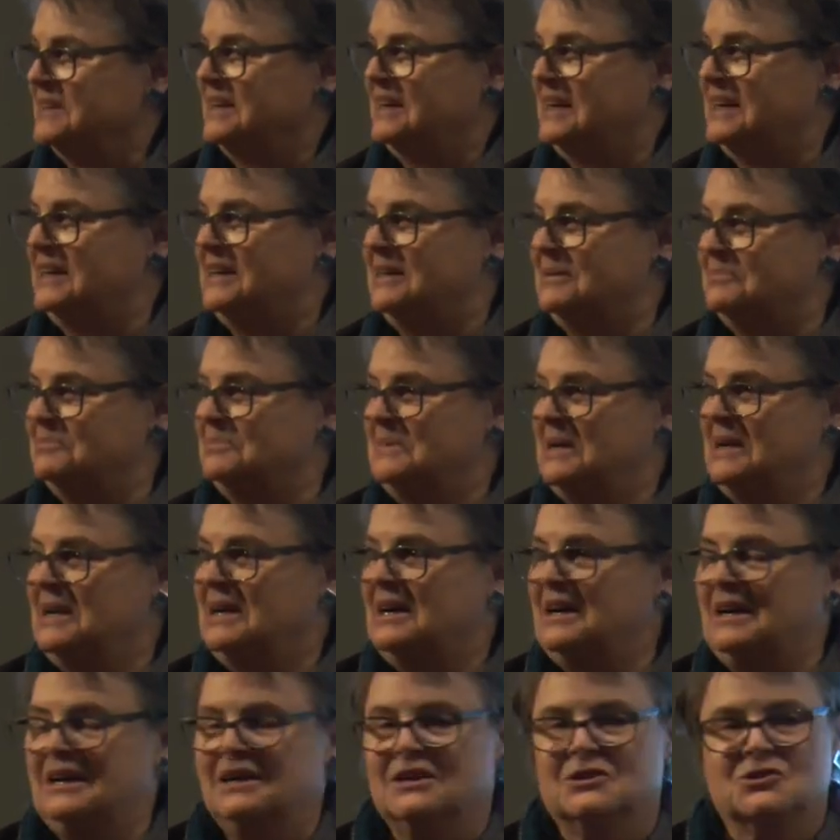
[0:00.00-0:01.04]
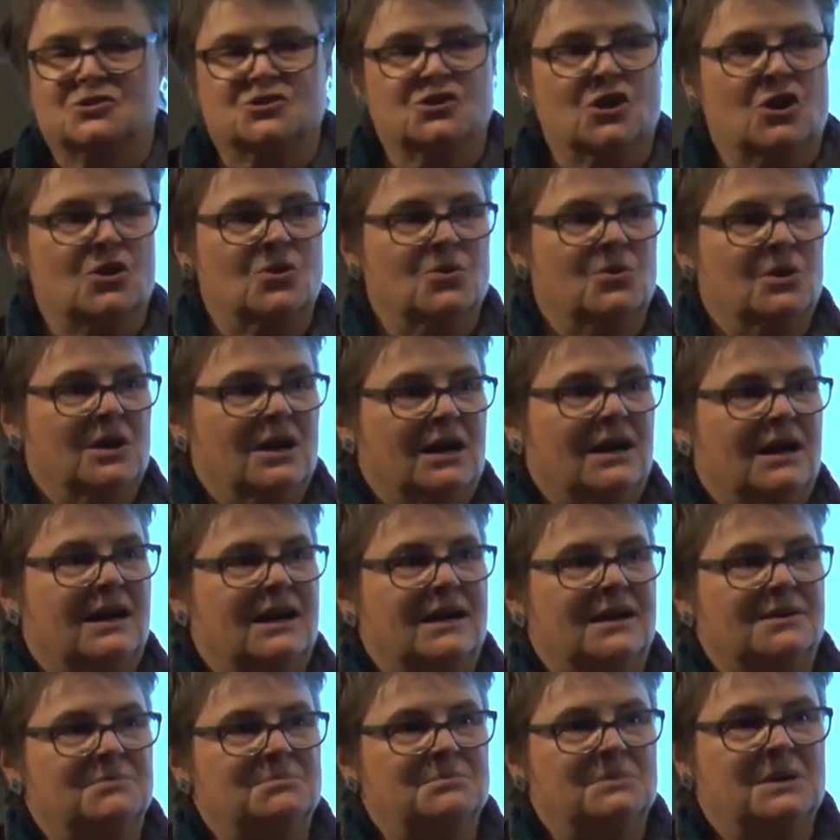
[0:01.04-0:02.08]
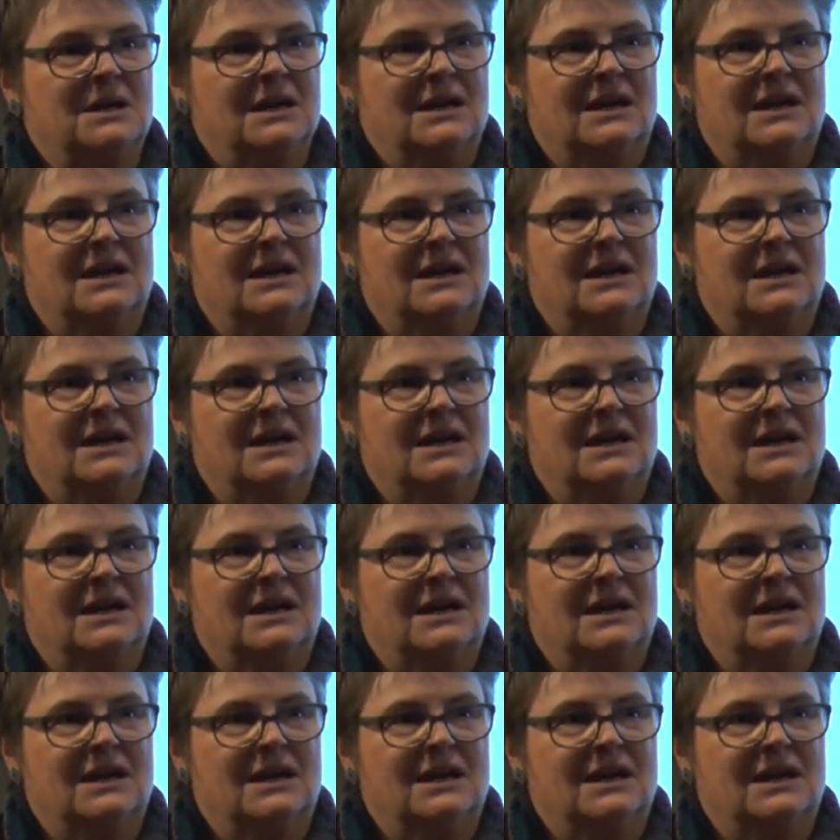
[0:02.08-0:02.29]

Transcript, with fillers: Um, uh, so um,